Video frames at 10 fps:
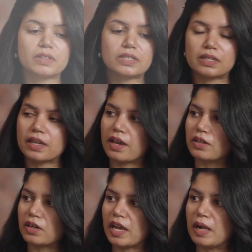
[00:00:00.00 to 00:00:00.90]
this
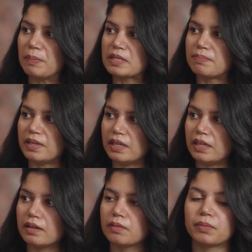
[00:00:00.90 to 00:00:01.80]
together helps
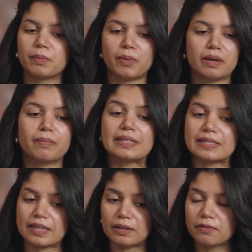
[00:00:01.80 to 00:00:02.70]
me prepare
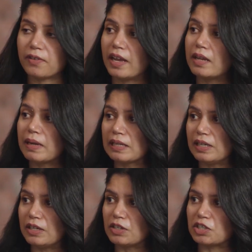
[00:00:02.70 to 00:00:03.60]
myself and my
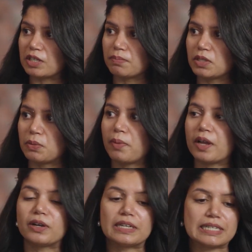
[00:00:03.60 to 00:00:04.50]
leadership to
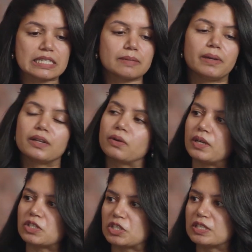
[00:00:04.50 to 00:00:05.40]
better anticipate
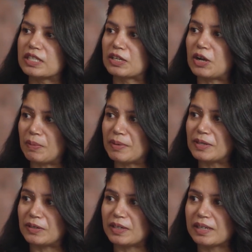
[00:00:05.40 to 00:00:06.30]
questions and
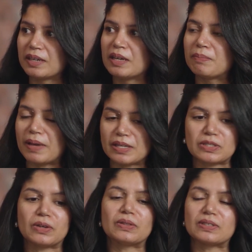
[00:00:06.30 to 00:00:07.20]
commentary based
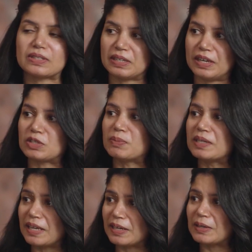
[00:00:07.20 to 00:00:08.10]
on this engagement
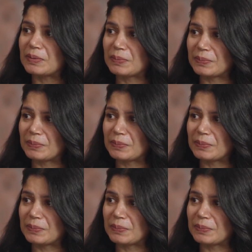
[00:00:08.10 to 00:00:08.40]
data.